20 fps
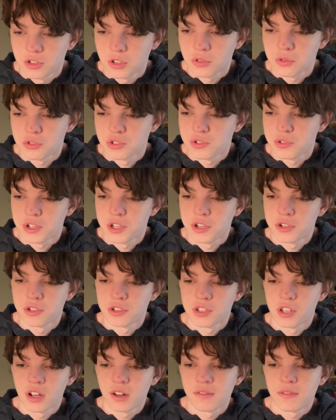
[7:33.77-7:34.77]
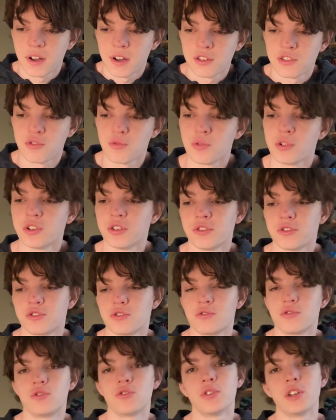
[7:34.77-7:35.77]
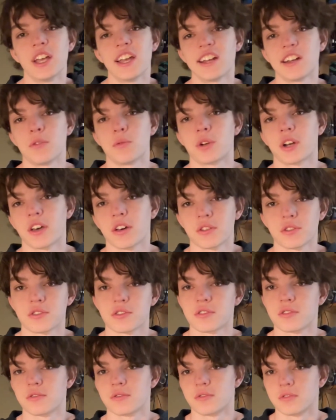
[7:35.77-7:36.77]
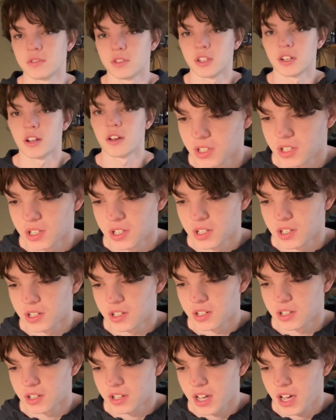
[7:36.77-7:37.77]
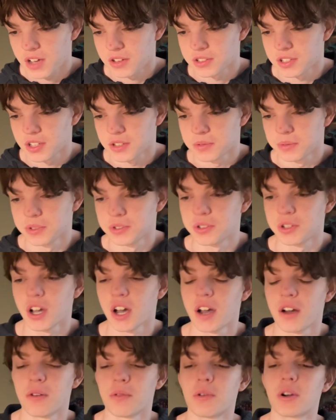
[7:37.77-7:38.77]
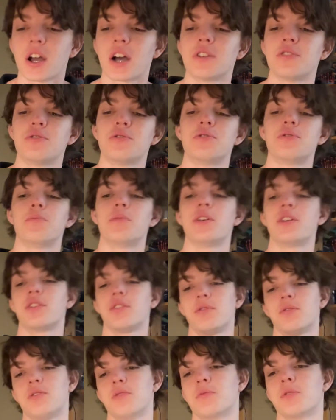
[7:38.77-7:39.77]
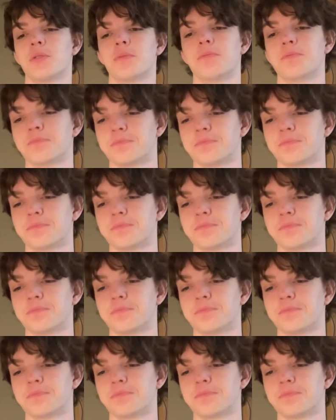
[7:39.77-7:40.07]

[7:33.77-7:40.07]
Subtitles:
treat yourself how you wouldn't treat anyone else, you know. Kyle says, what got you into being a YouTuber?